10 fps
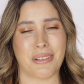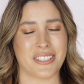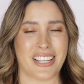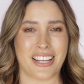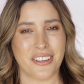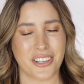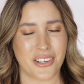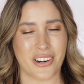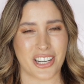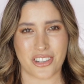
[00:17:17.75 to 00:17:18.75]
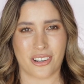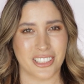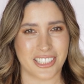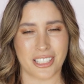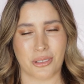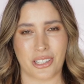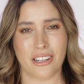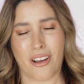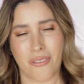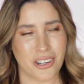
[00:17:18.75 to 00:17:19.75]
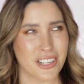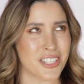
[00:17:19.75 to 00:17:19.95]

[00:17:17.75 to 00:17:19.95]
Because I know you are a Charlotte Tilbury lover.